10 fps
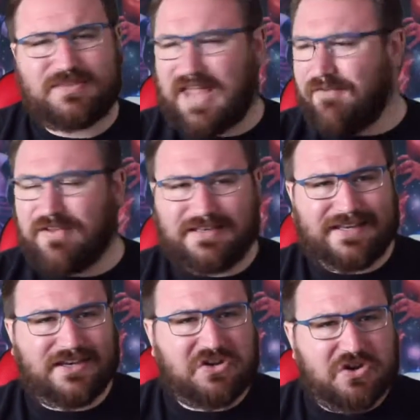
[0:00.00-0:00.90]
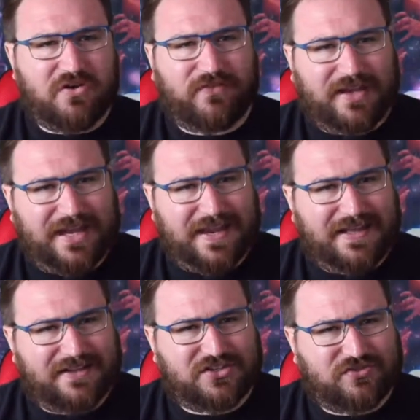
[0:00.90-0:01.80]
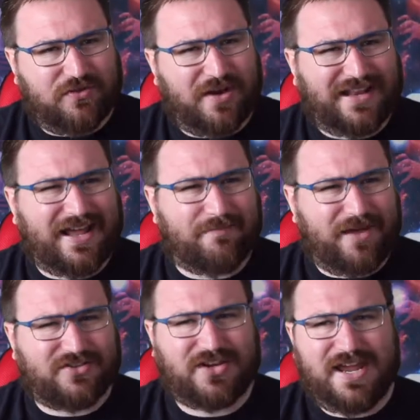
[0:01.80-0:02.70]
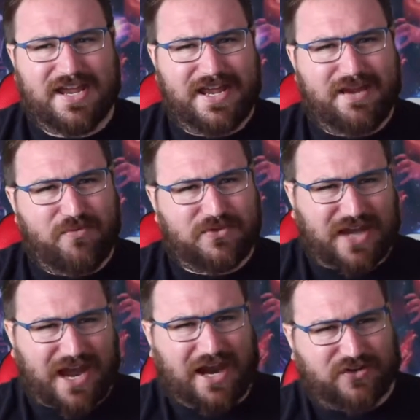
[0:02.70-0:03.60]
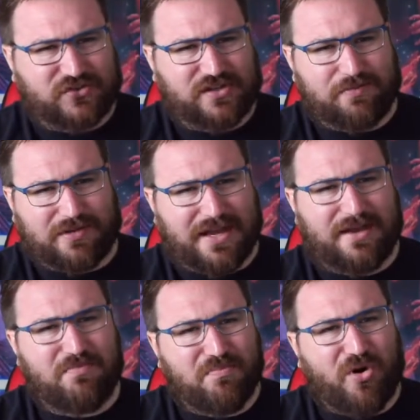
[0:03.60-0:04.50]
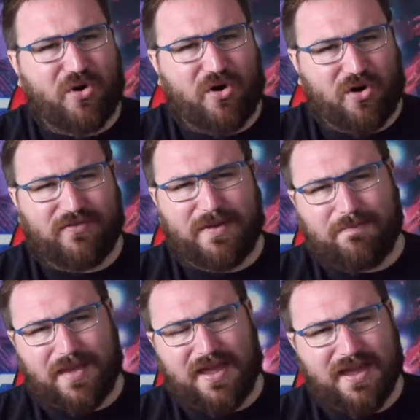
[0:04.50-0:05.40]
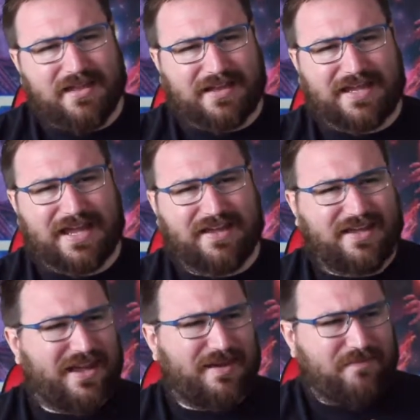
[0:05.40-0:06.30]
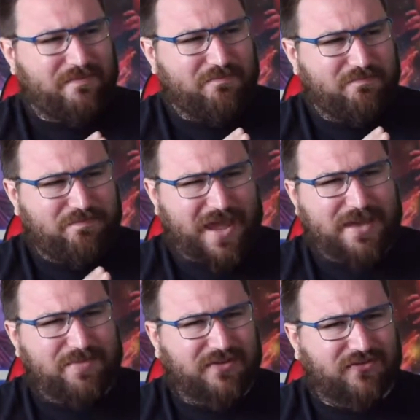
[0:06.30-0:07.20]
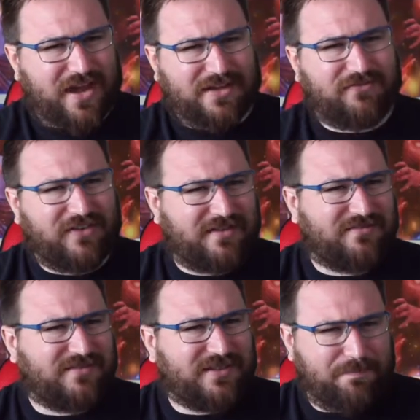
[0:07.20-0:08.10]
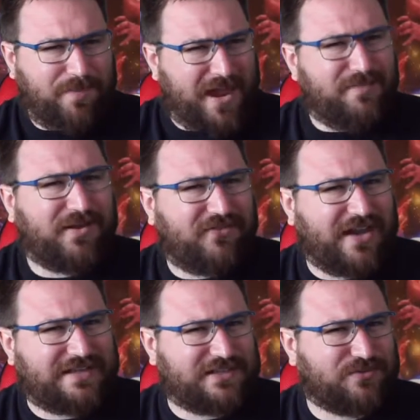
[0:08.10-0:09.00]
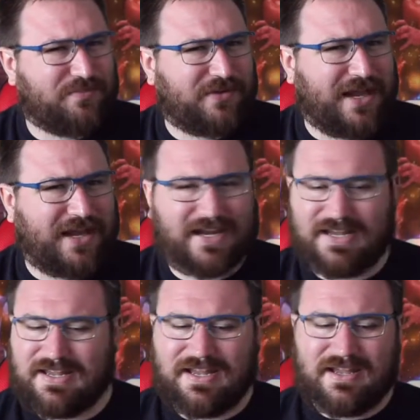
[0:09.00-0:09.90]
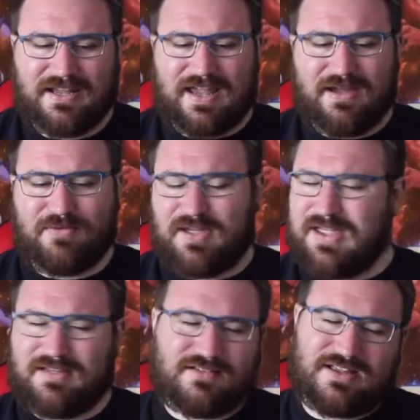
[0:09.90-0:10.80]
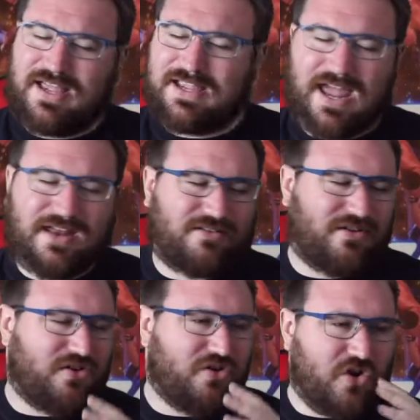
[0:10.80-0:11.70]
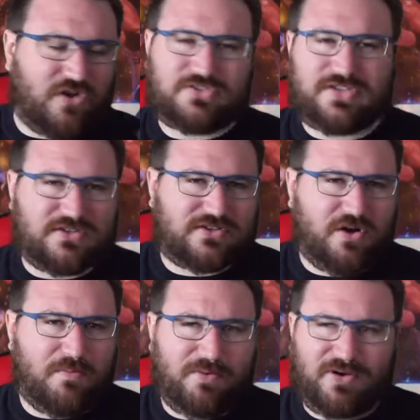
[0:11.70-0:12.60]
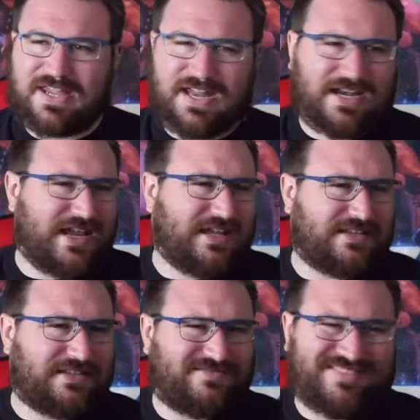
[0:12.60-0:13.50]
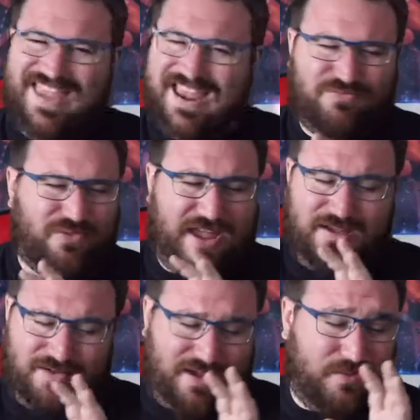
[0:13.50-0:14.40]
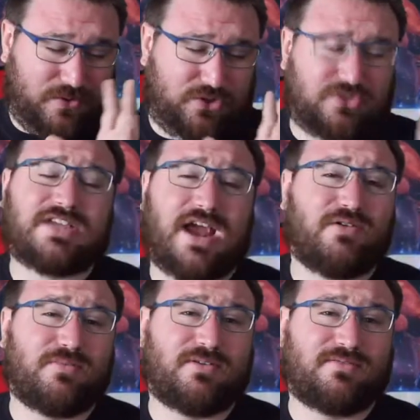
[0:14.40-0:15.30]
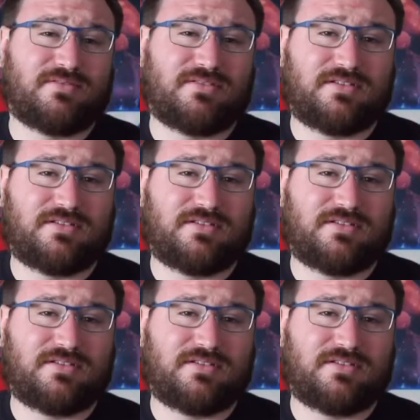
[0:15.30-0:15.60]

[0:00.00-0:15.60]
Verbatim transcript: Kevin did nothing heelish throughout that match. He was actually playing more of a bit like a babyface than the babyfaces were playing it. It again, nonsensical booking. It was just terrible.